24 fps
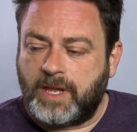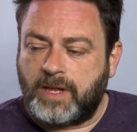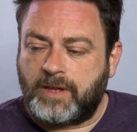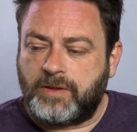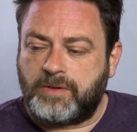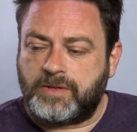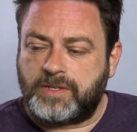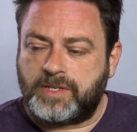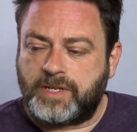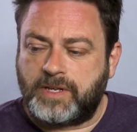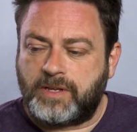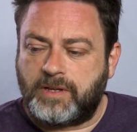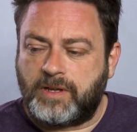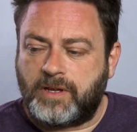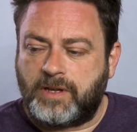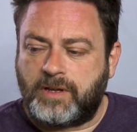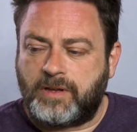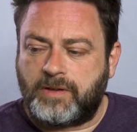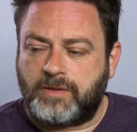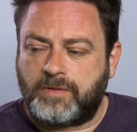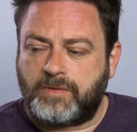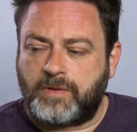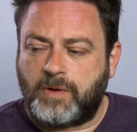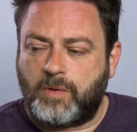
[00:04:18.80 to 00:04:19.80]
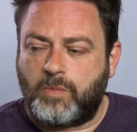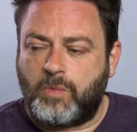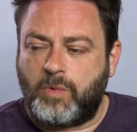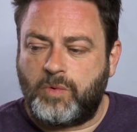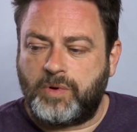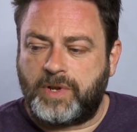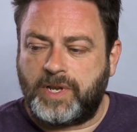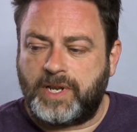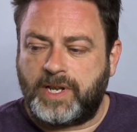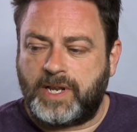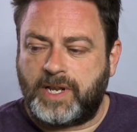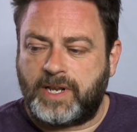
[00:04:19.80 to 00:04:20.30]
he was uh,
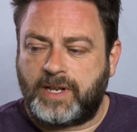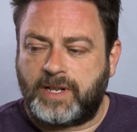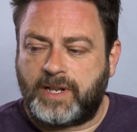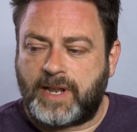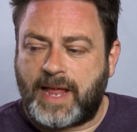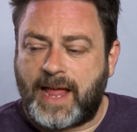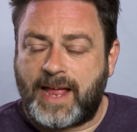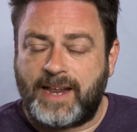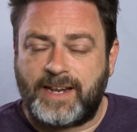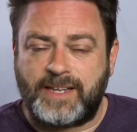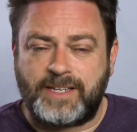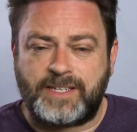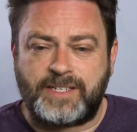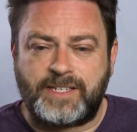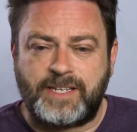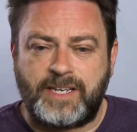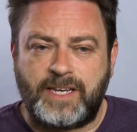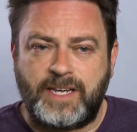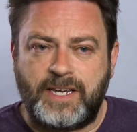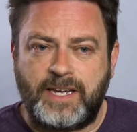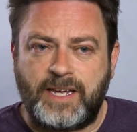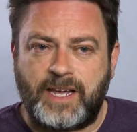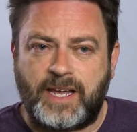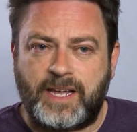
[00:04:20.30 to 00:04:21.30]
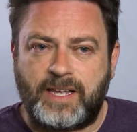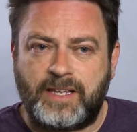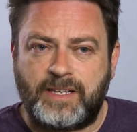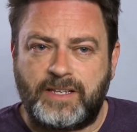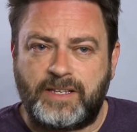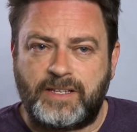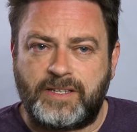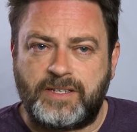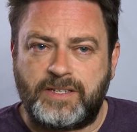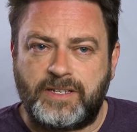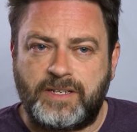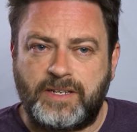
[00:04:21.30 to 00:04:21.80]
awarded in Annecy
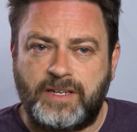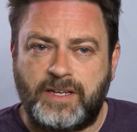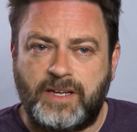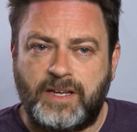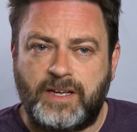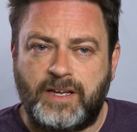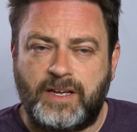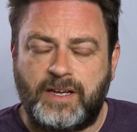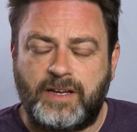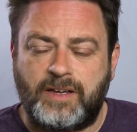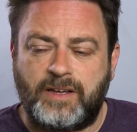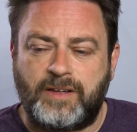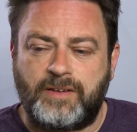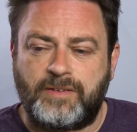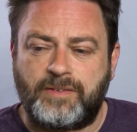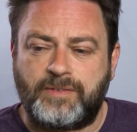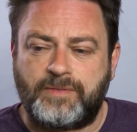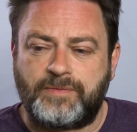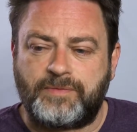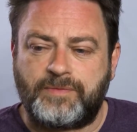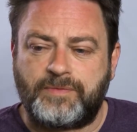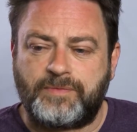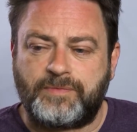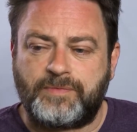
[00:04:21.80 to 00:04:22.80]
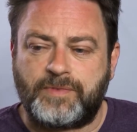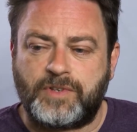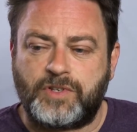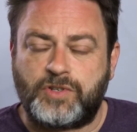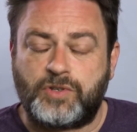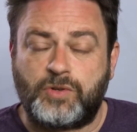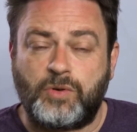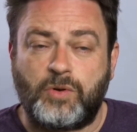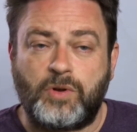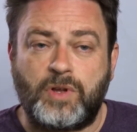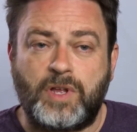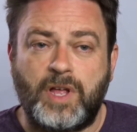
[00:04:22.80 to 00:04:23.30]
and uh,
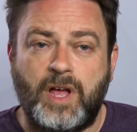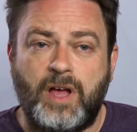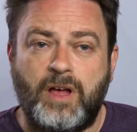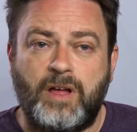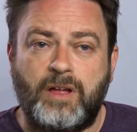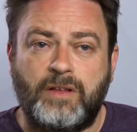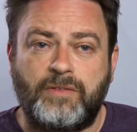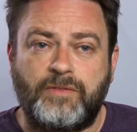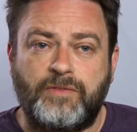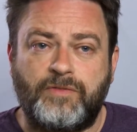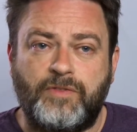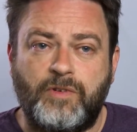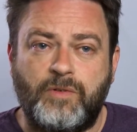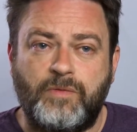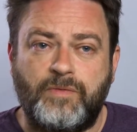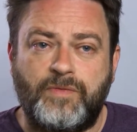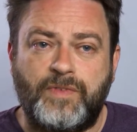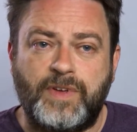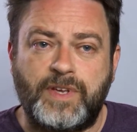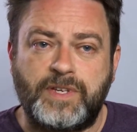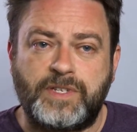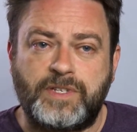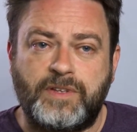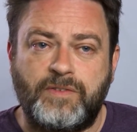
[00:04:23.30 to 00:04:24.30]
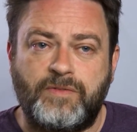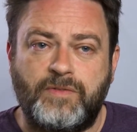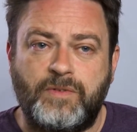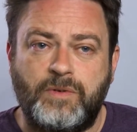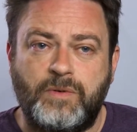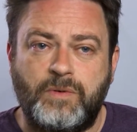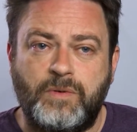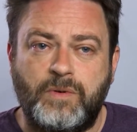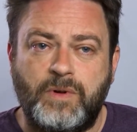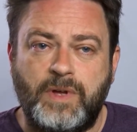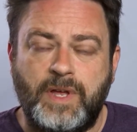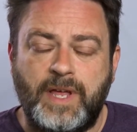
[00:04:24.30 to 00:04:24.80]
Stuttgart Film
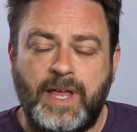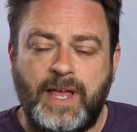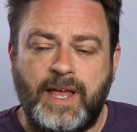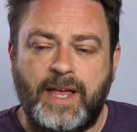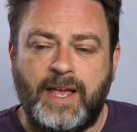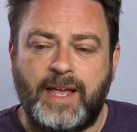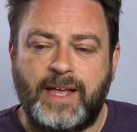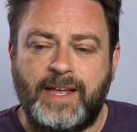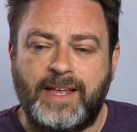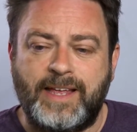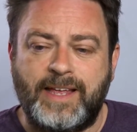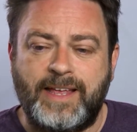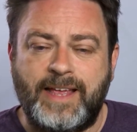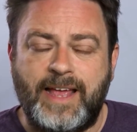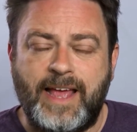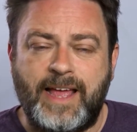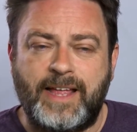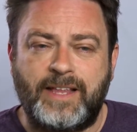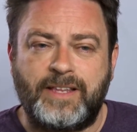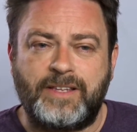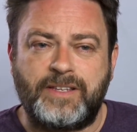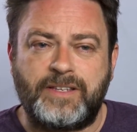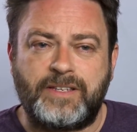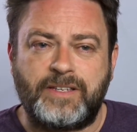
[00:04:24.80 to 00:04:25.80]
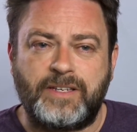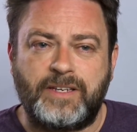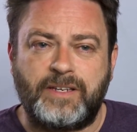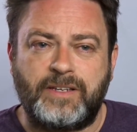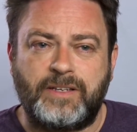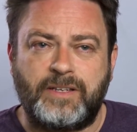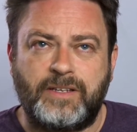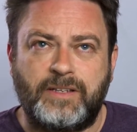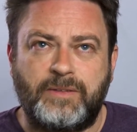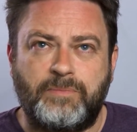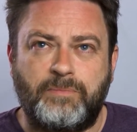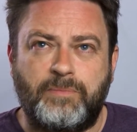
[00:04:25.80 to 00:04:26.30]
Festival and Ghent
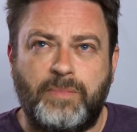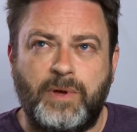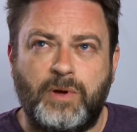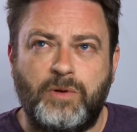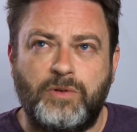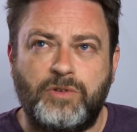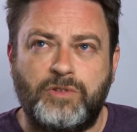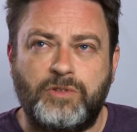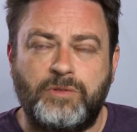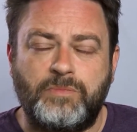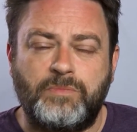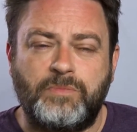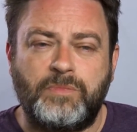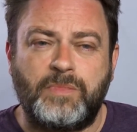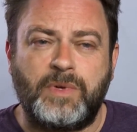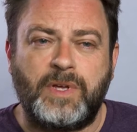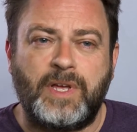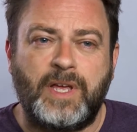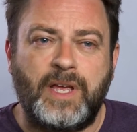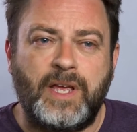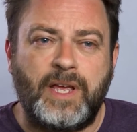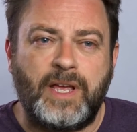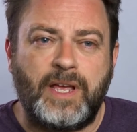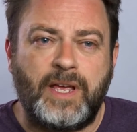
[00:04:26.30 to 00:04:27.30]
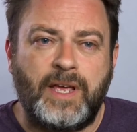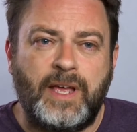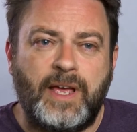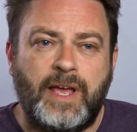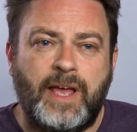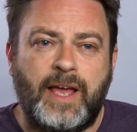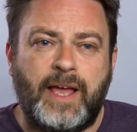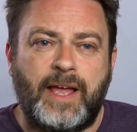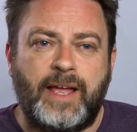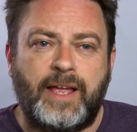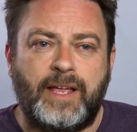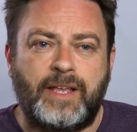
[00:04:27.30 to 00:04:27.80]
in Belgium
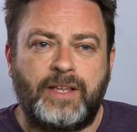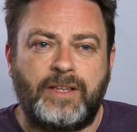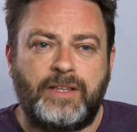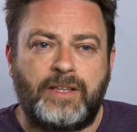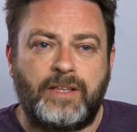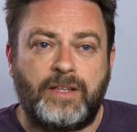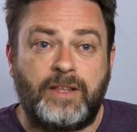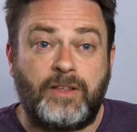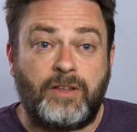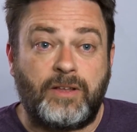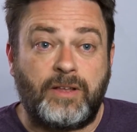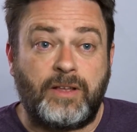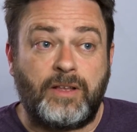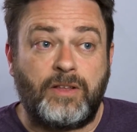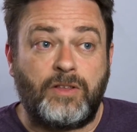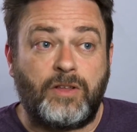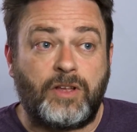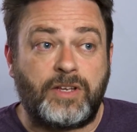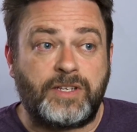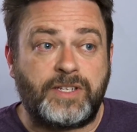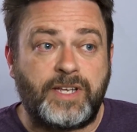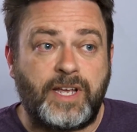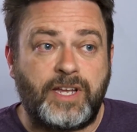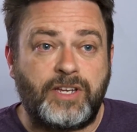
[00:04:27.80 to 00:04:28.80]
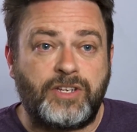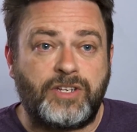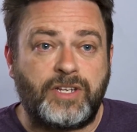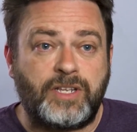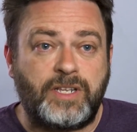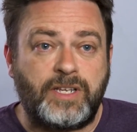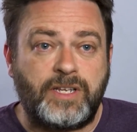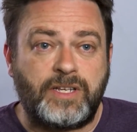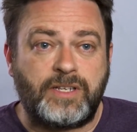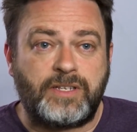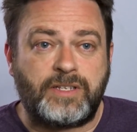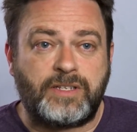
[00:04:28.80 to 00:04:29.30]
and the Los
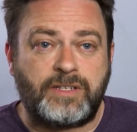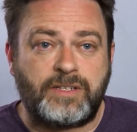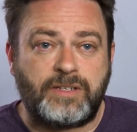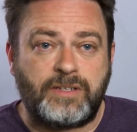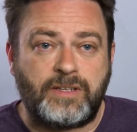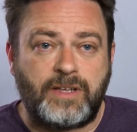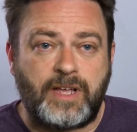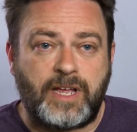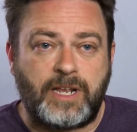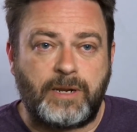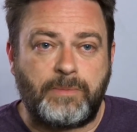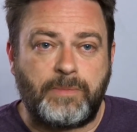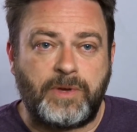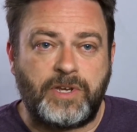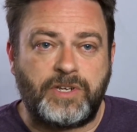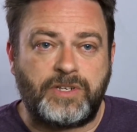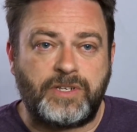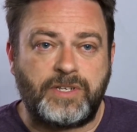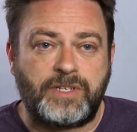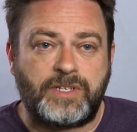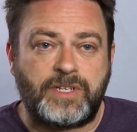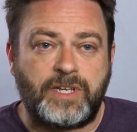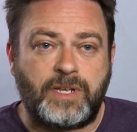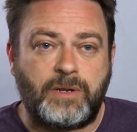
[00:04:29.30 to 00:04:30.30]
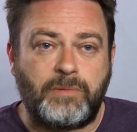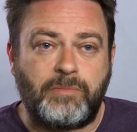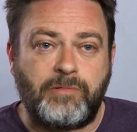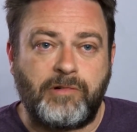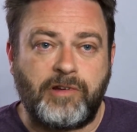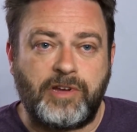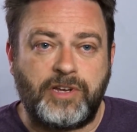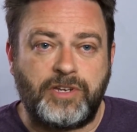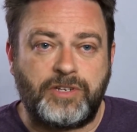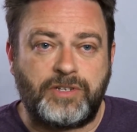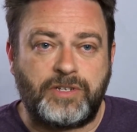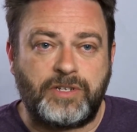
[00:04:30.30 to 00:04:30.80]
Angeles Animation
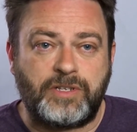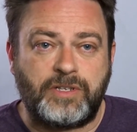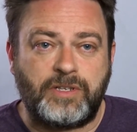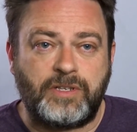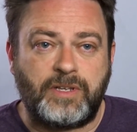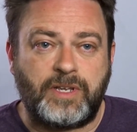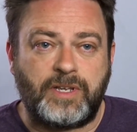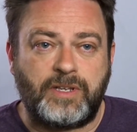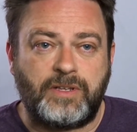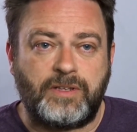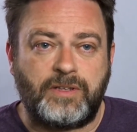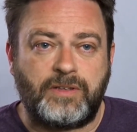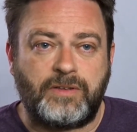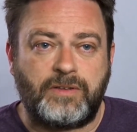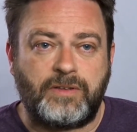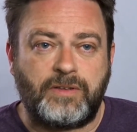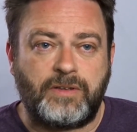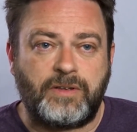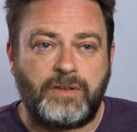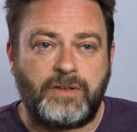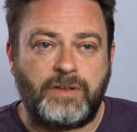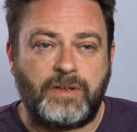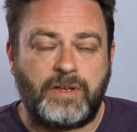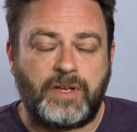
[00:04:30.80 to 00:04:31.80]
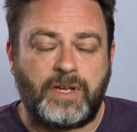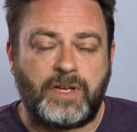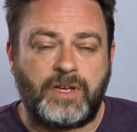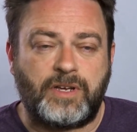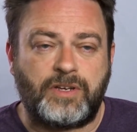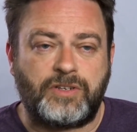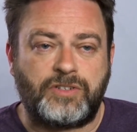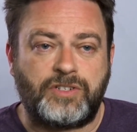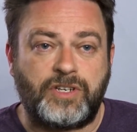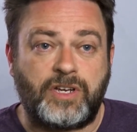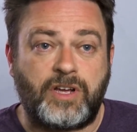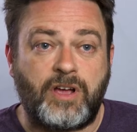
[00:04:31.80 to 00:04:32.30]
Celebration and uh,
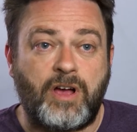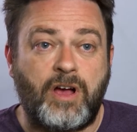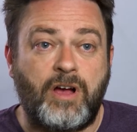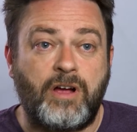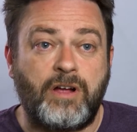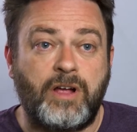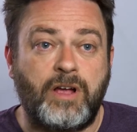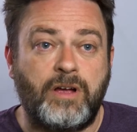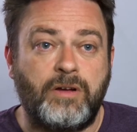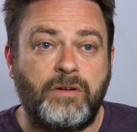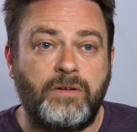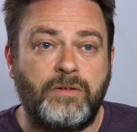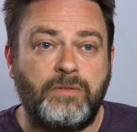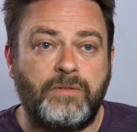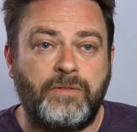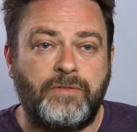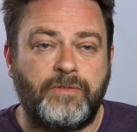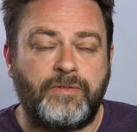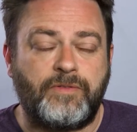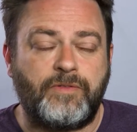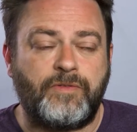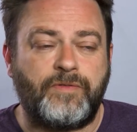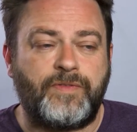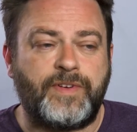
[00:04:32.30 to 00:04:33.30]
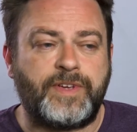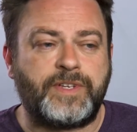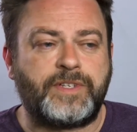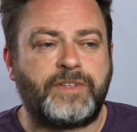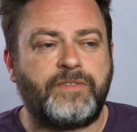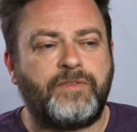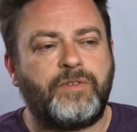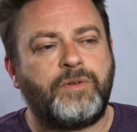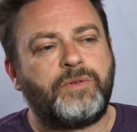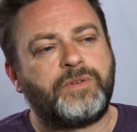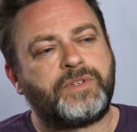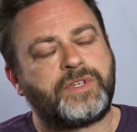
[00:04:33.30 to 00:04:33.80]
Chicago Film
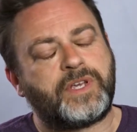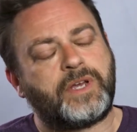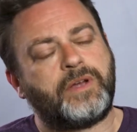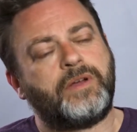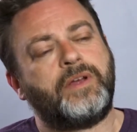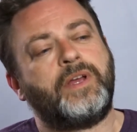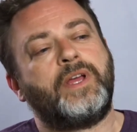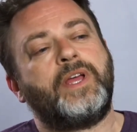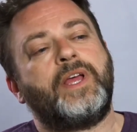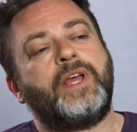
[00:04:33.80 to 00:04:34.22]
Festival. And so